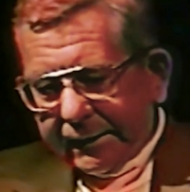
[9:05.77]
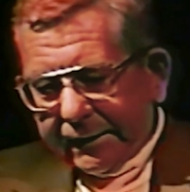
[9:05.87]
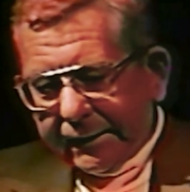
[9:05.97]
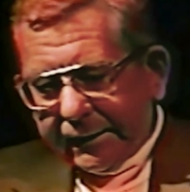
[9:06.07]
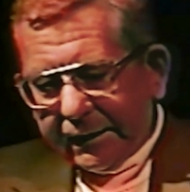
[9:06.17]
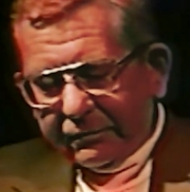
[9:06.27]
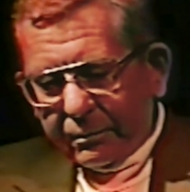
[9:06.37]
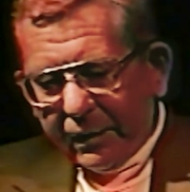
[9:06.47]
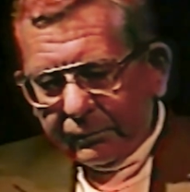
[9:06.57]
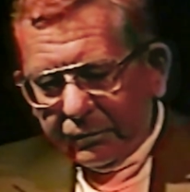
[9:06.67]
I
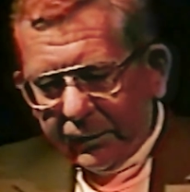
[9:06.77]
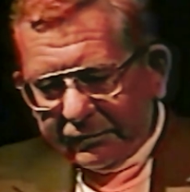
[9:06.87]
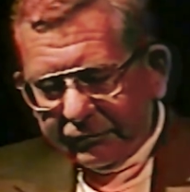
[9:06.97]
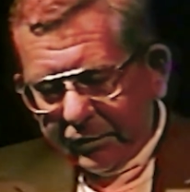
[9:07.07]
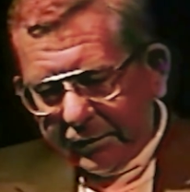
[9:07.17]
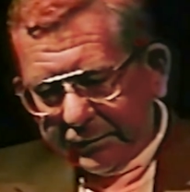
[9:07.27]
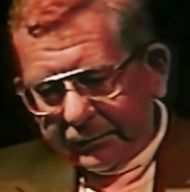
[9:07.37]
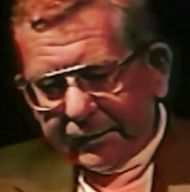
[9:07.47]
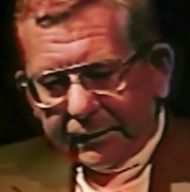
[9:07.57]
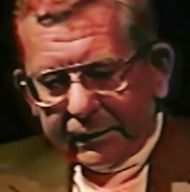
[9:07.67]
remember my father
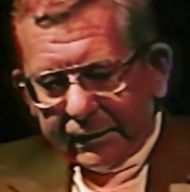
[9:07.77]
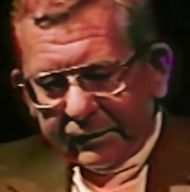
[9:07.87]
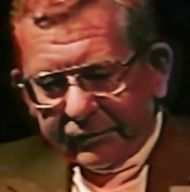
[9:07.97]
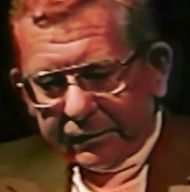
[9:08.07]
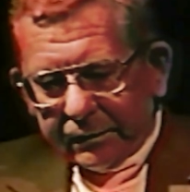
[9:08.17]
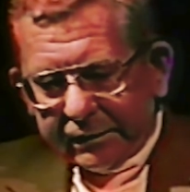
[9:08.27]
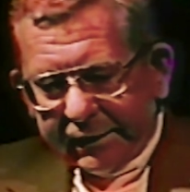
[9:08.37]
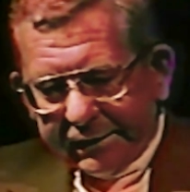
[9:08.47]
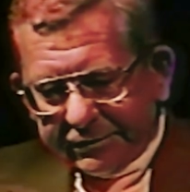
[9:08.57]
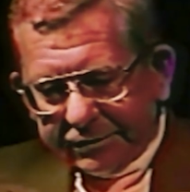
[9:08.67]
having a
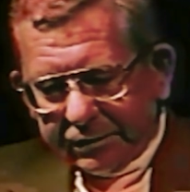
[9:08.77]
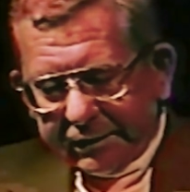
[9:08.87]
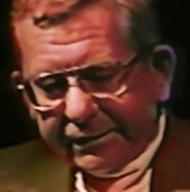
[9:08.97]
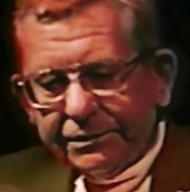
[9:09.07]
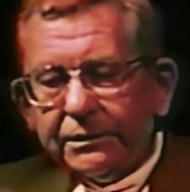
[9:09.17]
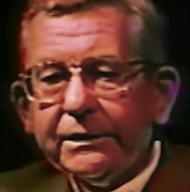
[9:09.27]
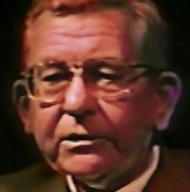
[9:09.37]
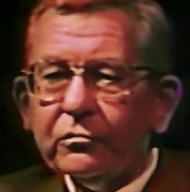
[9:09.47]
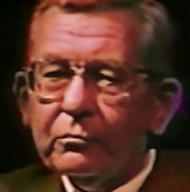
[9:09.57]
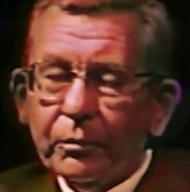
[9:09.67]
gasoline
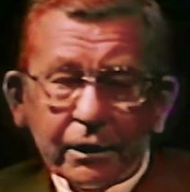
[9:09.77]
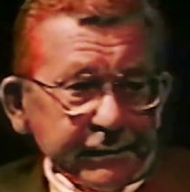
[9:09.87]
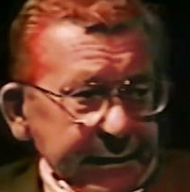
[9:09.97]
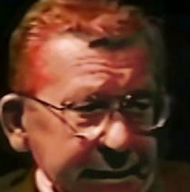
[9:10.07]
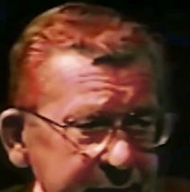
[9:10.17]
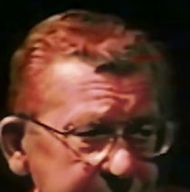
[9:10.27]
coupon that had to